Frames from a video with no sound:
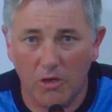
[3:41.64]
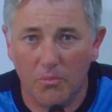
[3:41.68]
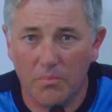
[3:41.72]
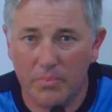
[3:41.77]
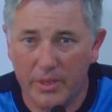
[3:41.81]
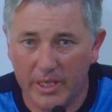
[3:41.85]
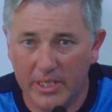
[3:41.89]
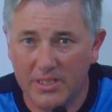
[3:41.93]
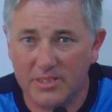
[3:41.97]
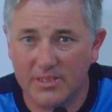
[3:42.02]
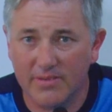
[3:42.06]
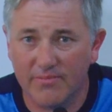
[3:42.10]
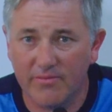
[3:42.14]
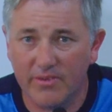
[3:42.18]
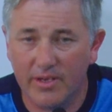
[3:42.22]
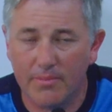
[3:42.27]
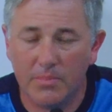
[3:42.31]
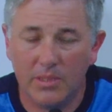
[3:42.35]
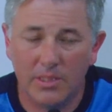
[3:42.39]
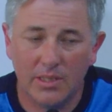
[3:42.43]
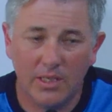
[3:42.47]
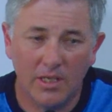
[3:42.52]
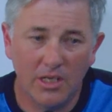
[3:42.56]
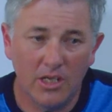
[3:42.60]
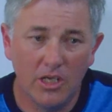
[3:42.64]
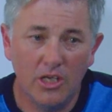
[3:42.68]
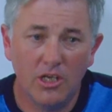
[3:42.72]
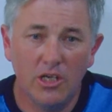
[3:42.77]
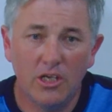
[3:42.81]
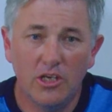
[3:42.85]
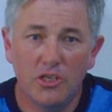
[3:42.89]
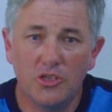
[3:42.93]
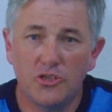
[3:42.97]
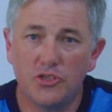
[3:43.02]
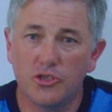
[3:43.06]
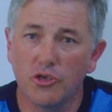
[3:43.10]
compete in them.
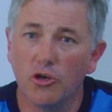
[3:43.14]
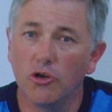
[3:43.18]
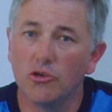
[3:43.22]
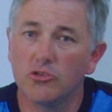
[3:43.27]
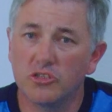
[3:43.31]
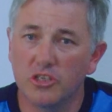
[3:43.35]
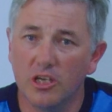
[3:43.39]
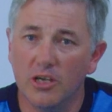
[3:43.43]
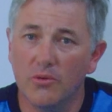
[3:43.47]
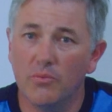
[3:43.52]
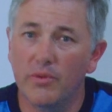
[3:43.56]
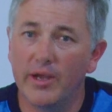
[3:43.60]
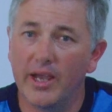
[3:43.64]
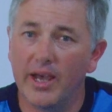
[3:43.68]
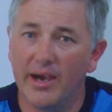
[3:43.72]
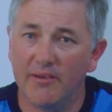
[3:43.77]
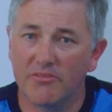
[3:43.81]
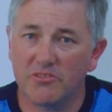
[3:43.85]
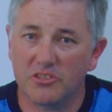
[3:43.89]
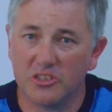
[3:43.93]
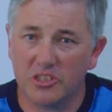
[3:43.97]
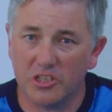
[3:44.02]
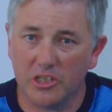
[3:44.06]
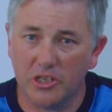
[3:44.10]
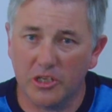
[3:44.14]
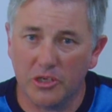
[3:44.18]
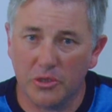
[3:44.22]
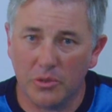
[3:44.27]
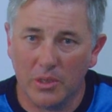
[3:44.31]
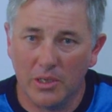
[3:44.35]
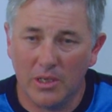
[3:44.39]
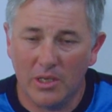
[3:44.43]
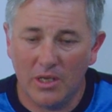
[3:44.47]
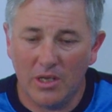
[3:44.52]
Short term, we have to